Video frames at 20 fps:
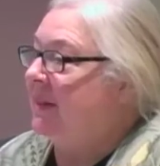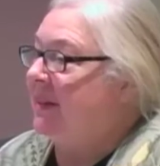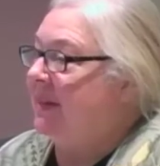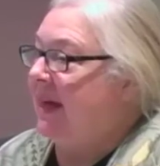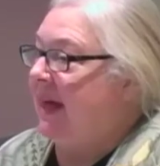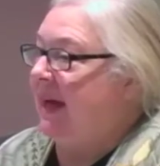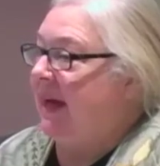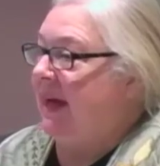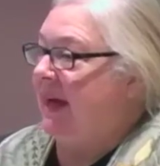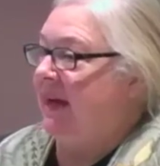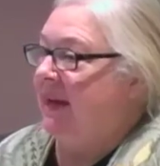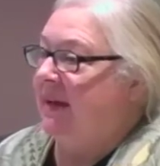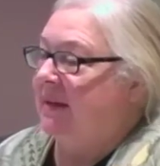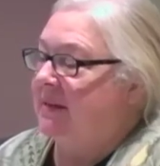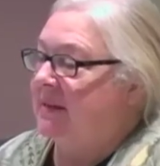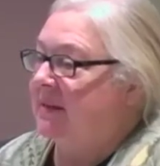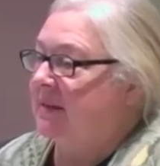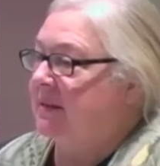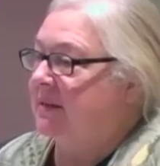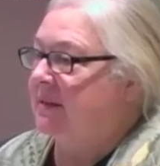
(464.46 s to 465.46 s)

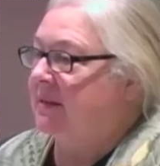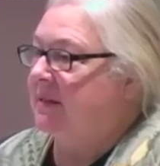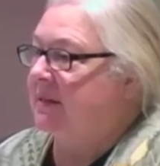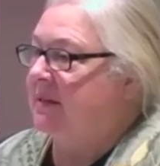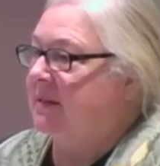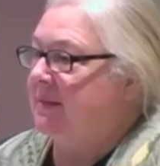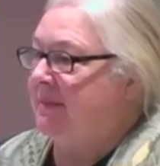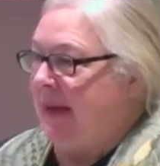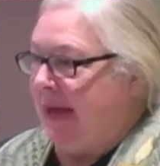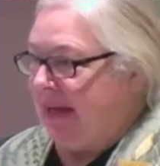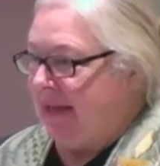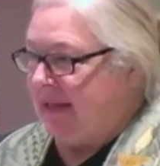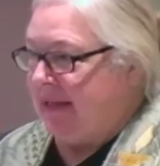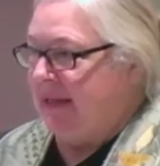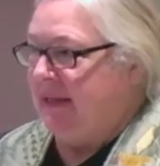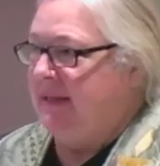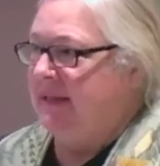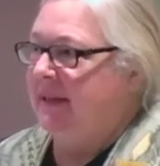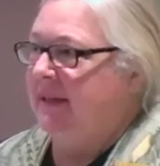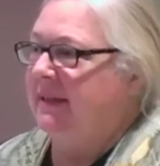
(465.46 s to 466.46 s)
that
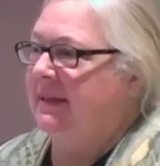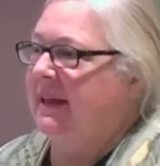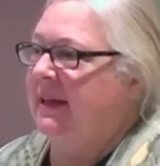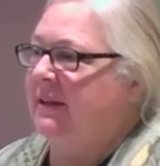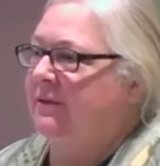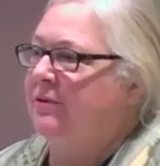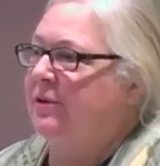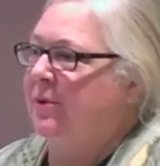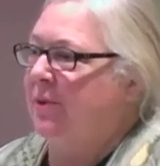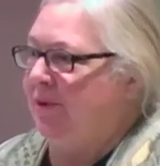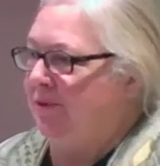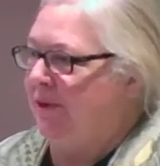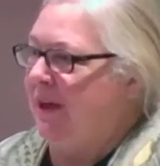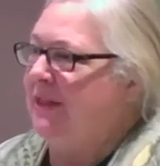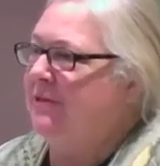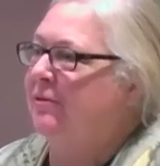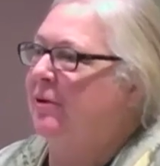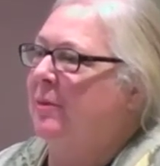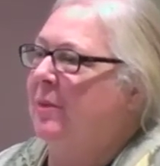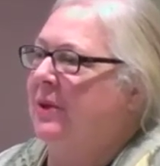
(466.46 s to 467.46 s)
demanded that if you were a
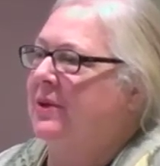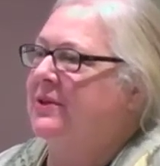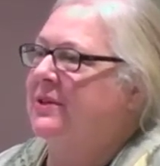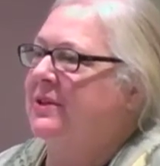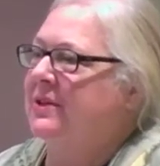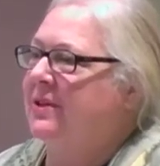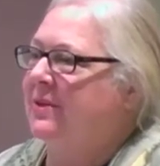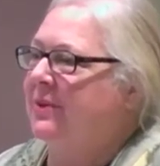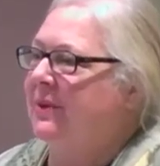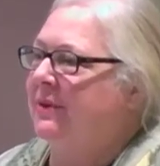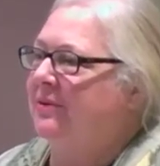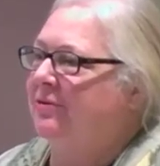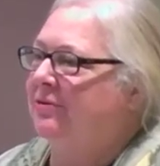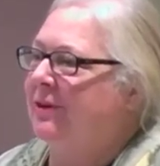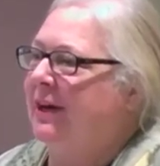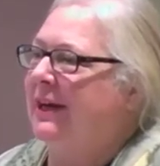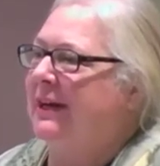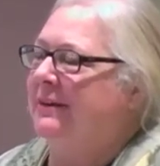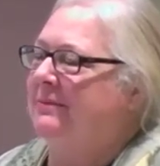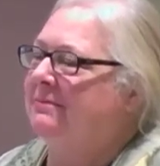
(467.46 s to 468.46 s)
faithful person, you would
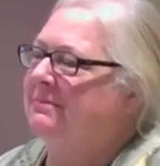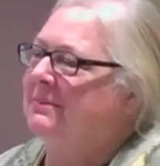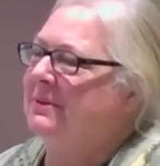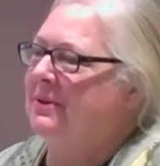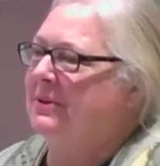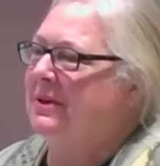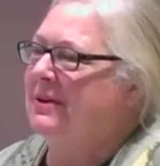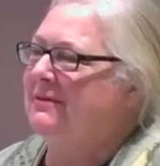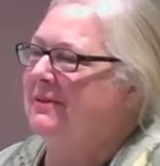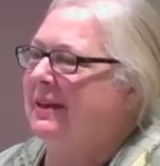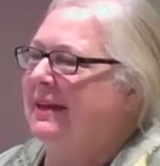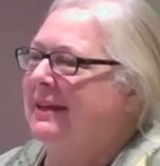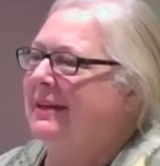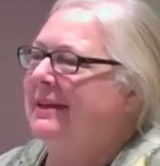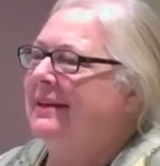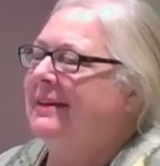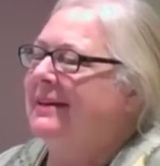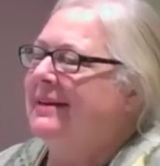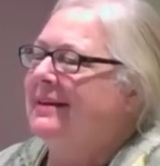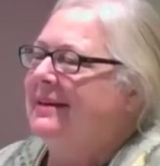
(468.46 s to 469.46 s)
fight grieving.
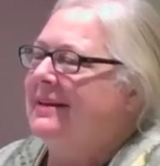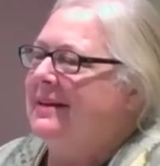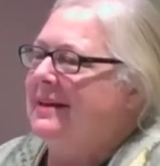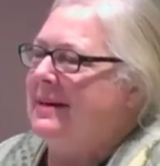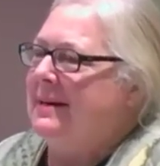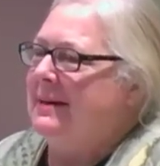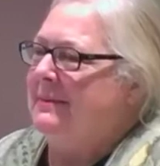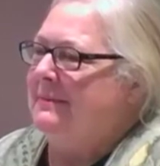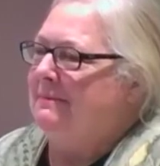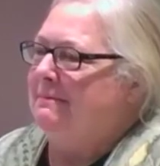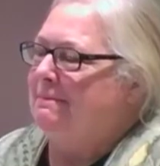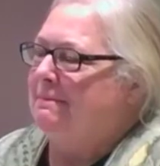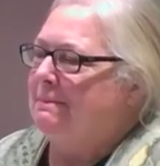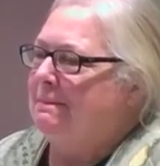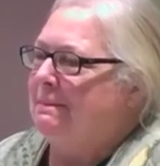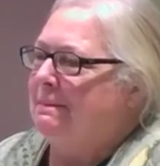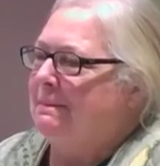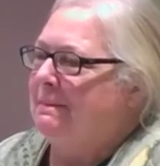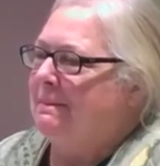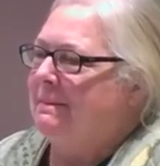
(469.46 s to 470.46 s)

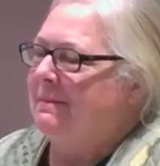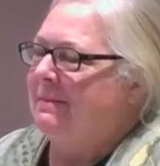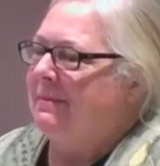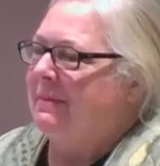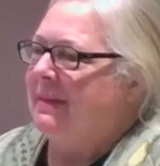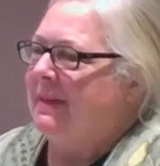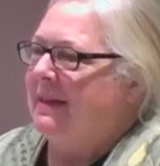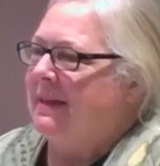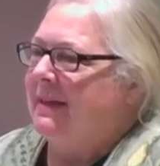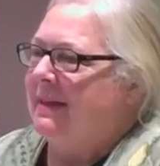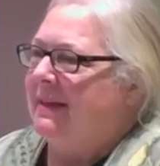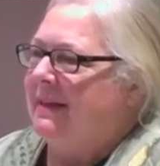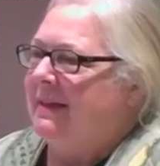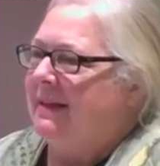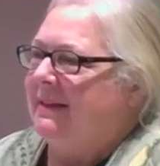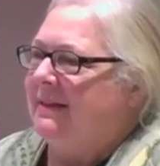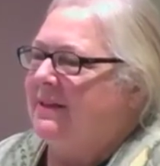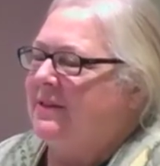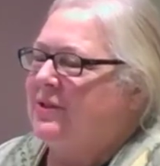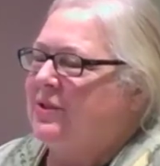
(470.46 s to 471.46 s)

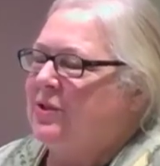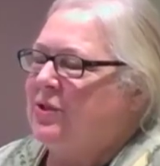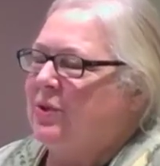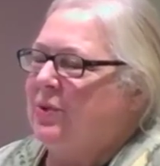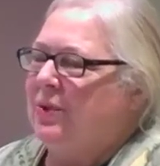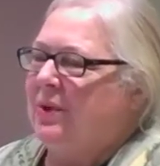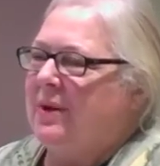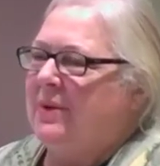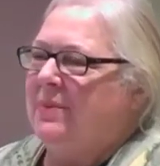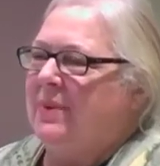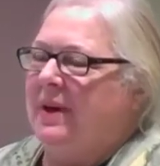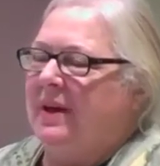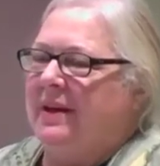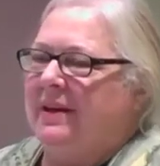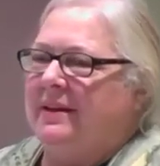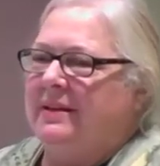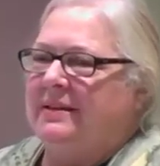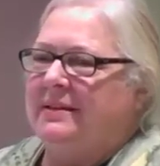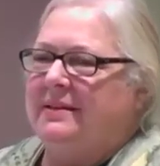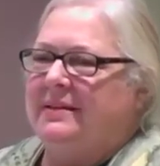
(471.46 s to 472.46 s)
The story
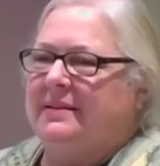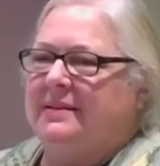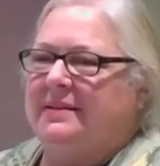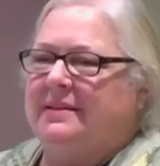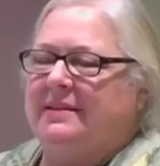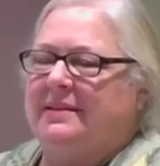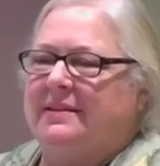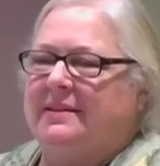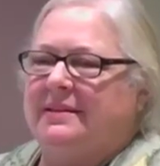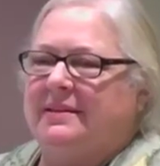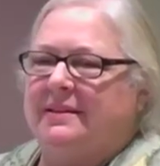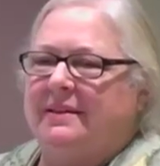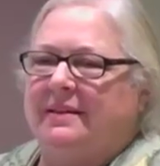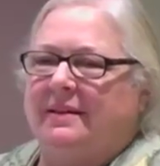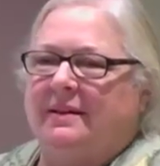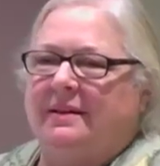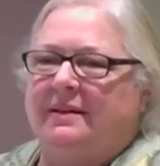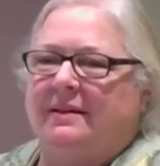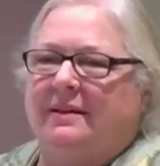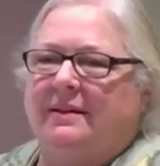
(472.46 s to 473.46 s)
was
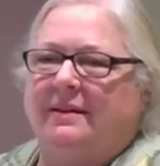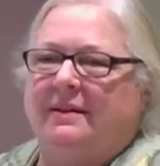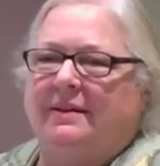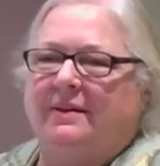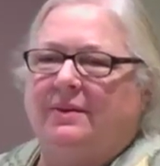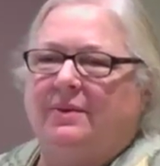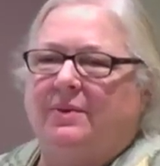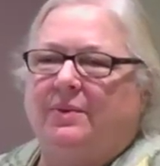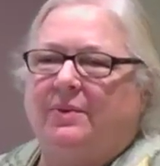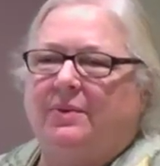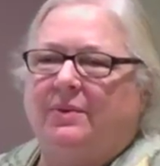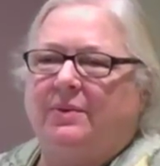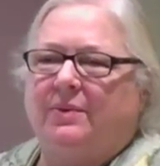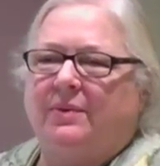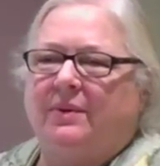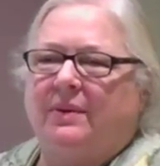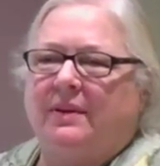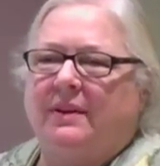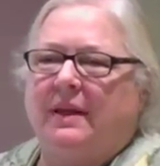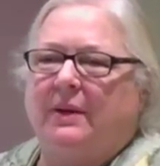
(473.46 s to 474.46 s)

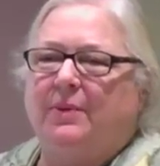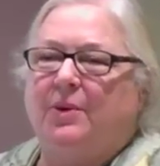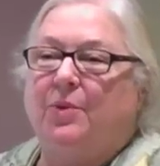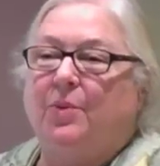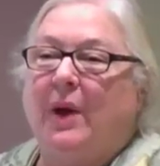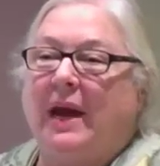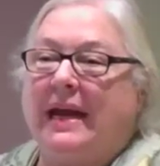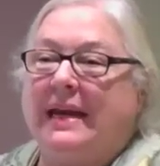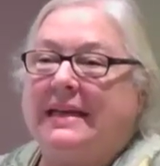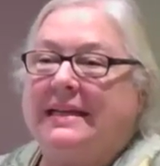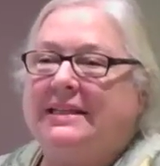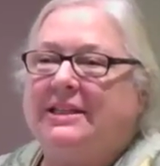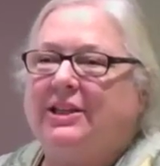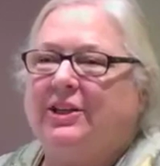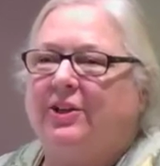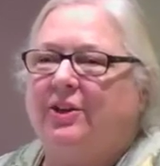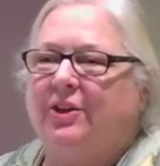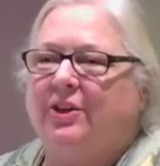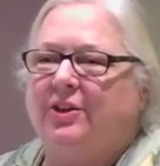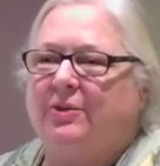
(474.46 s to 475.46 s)
they would wait
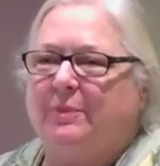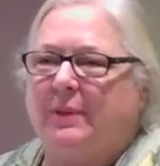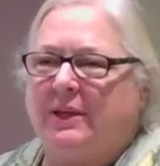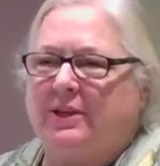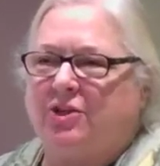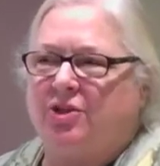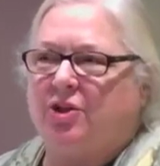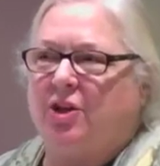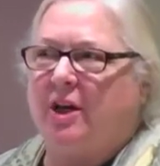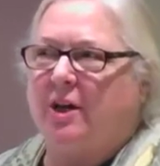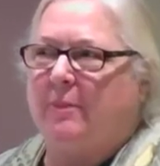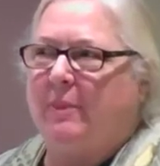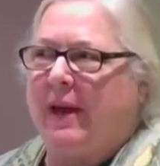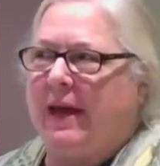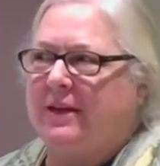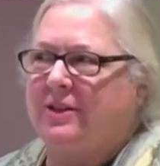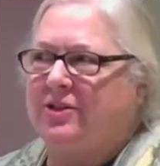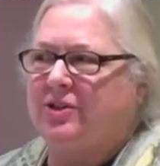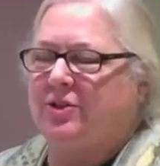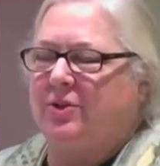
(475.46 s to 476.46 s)
until a big truck
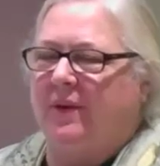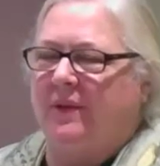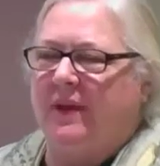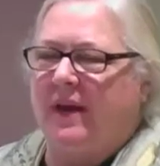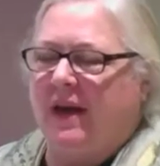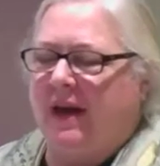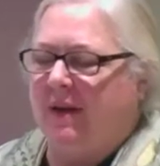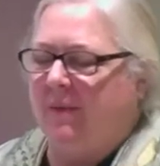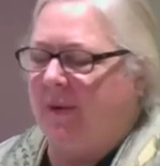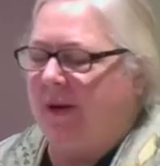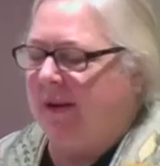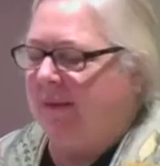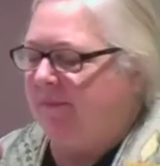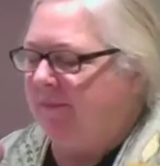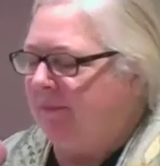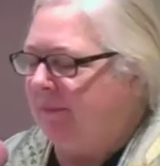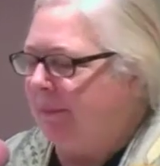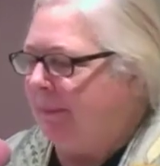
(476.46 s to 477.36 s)
passed you on the highway.